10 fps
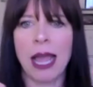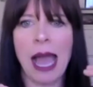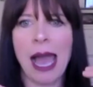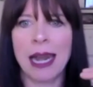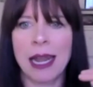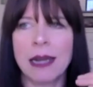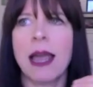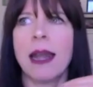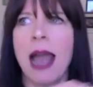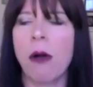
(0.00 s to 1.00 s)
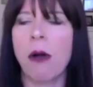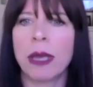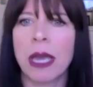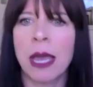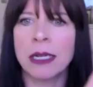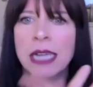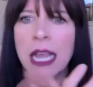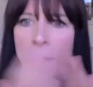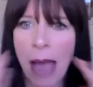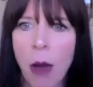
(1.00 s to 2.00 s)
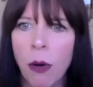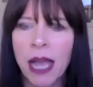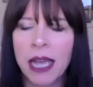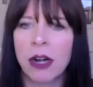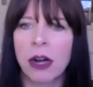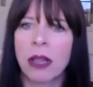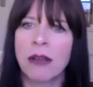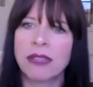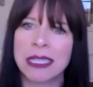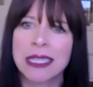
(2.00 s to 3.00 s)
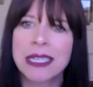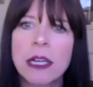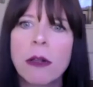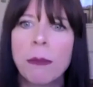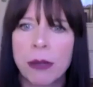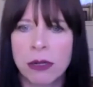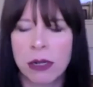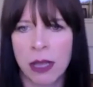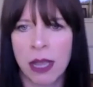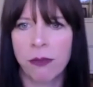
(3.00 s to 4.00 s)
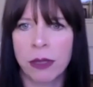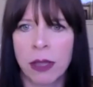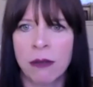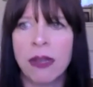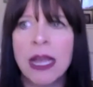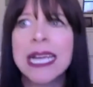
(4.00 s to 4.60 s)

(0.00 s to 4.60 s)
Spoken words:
at it, and how we can take power back in our lives and still build a life we love